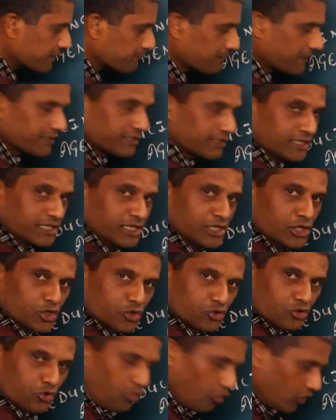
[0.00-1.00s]
very
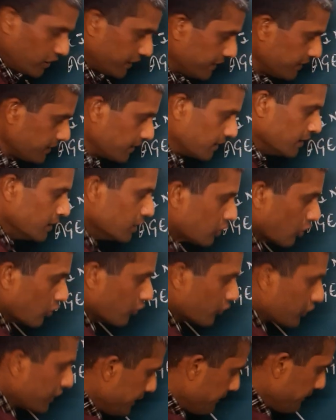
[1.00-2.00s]
role here.
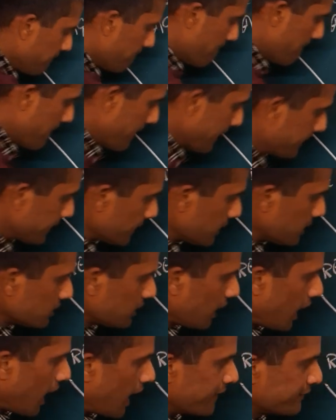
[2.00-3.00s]
Chlorine making the
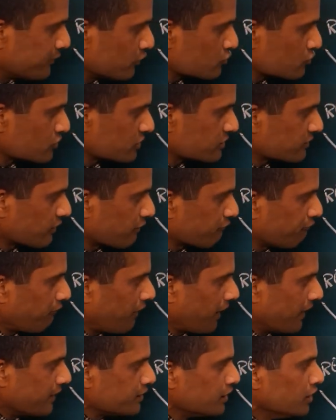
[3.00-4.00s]
hydrogen
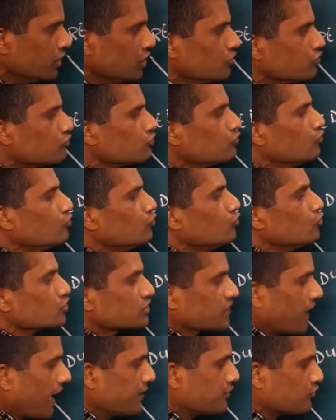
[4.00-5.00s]
sulfide to lose
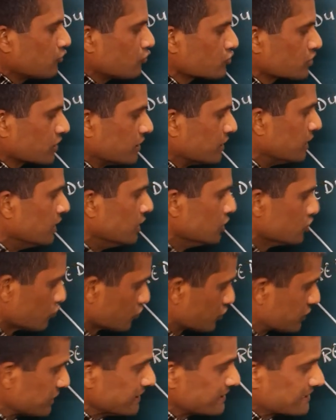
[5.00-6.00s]
hydrogen. So
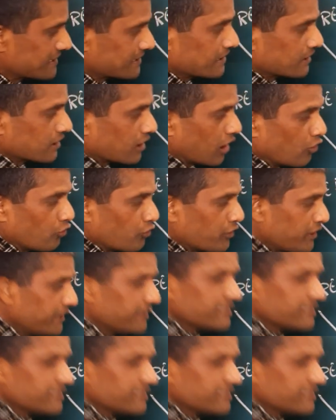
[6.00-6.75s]
since chlorine